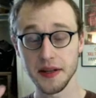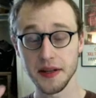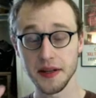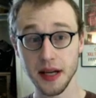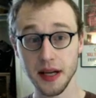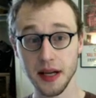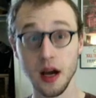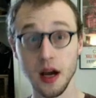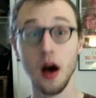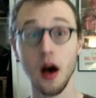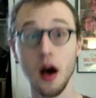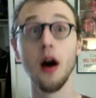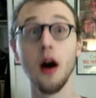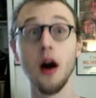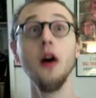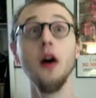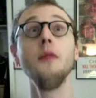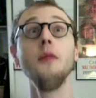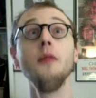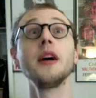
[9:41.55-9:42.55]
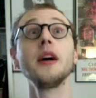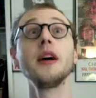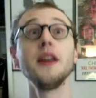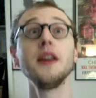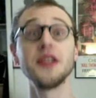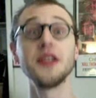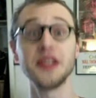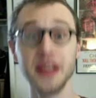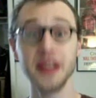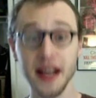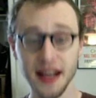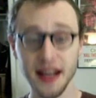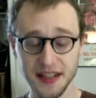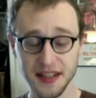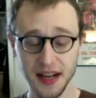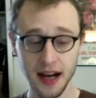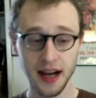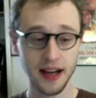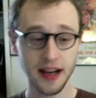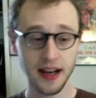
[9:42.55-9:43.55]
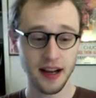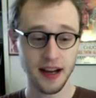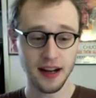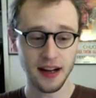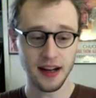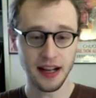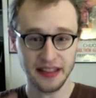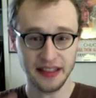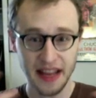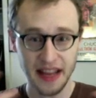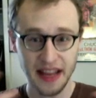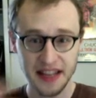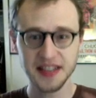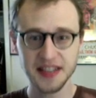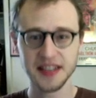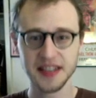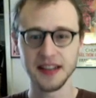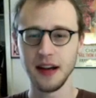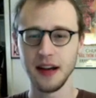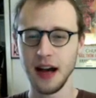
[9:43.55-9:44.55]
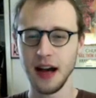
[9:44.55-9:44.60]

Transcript: And I was like, oh my gosh, yes, I, like that's,